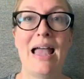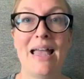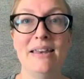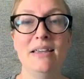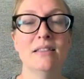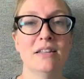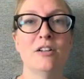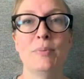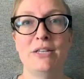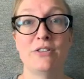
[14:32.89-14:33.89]
Any
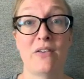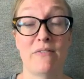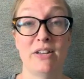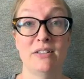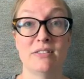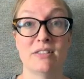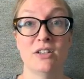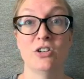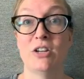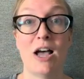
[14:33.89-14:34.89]
little piece of evidence
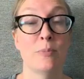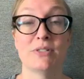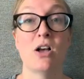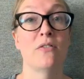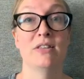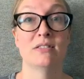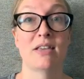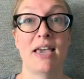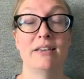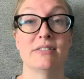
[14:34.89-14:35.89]
could help solve this
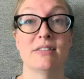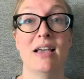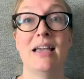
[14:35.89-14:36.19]
case.